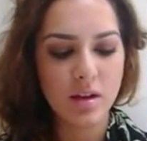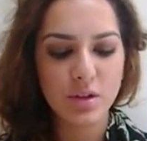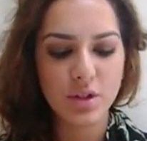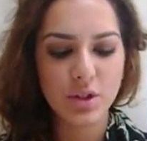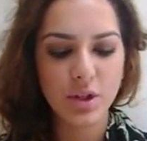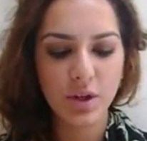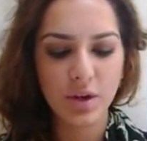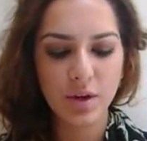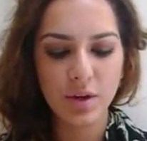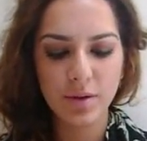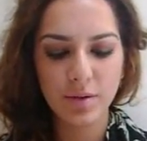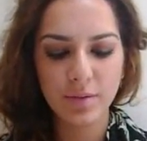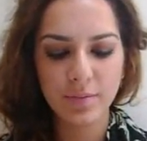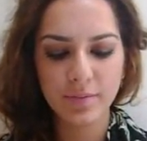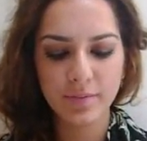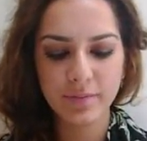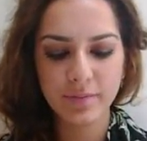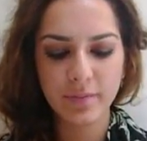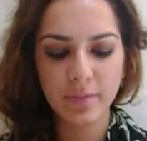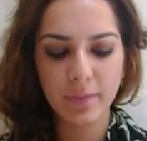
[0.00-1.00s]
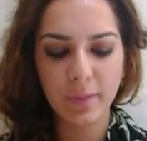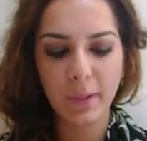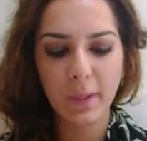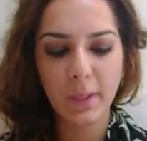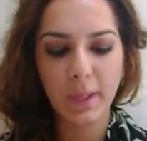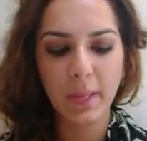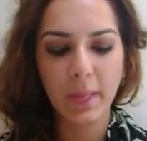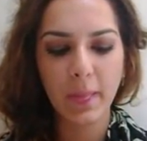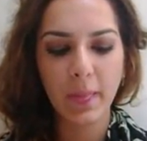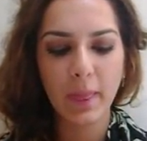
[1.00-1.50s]
two
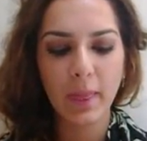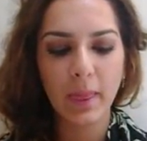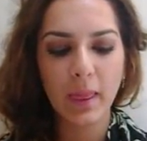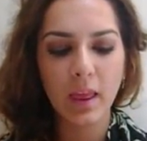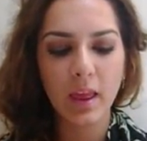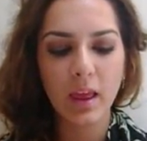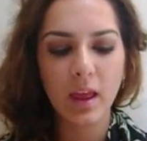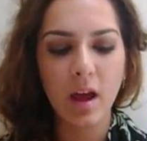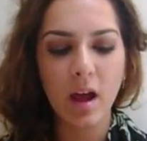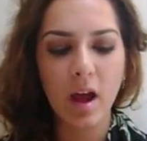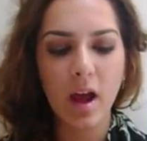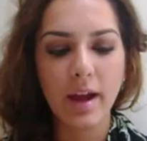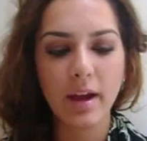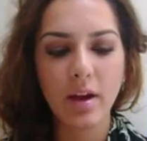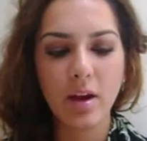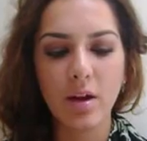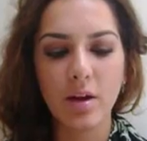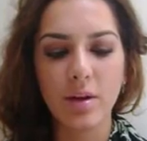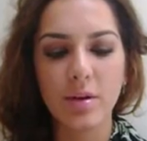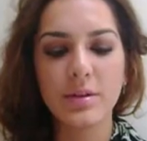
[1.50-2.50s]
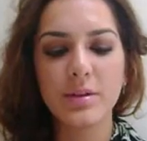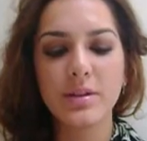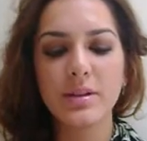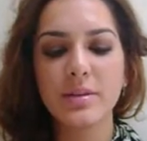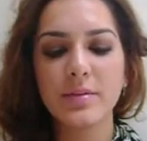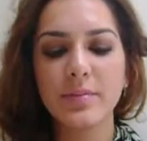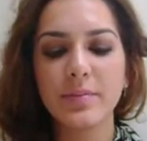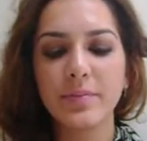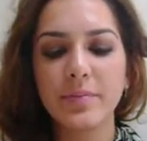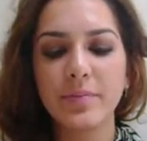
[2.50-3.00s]
eye
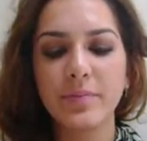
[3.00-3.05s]
khols